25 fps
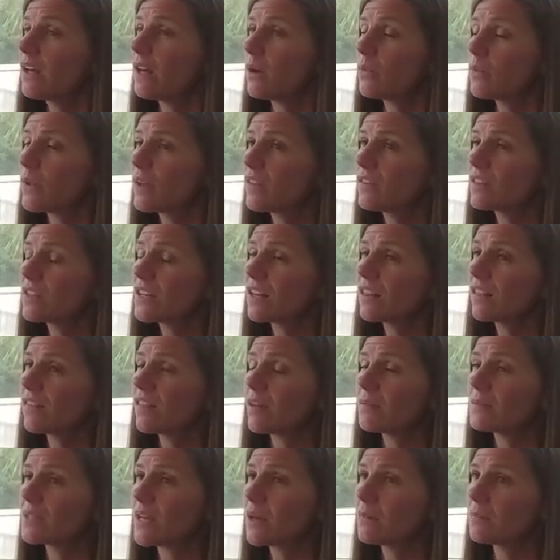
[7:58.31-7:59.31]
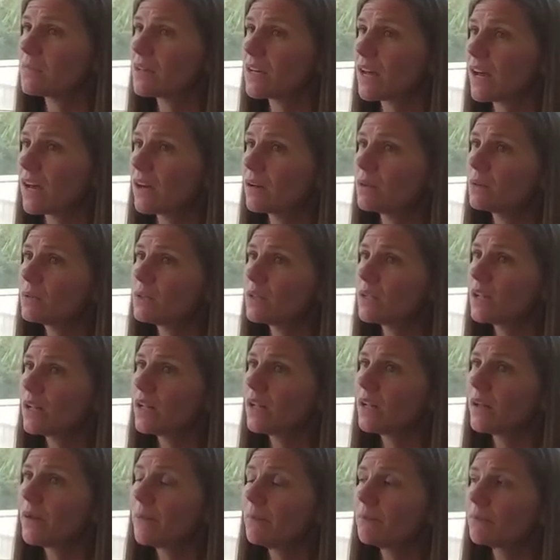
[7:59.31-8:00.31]
And we're still in September now.
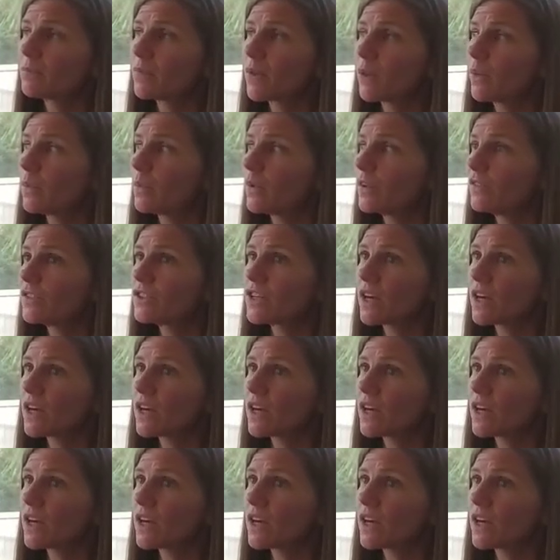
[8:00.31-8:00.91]
We've